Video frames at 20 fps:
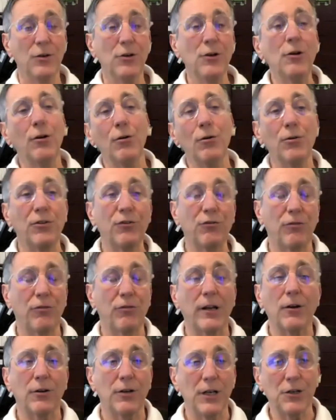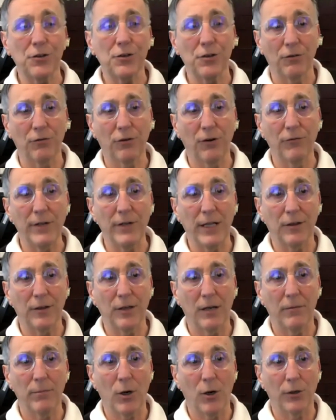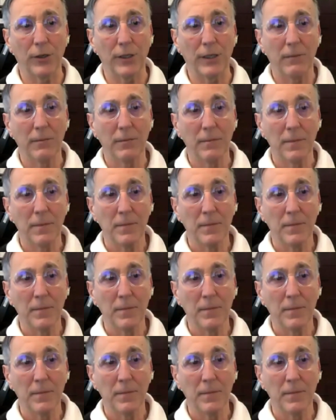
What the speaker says: you lose recognition from the antibody.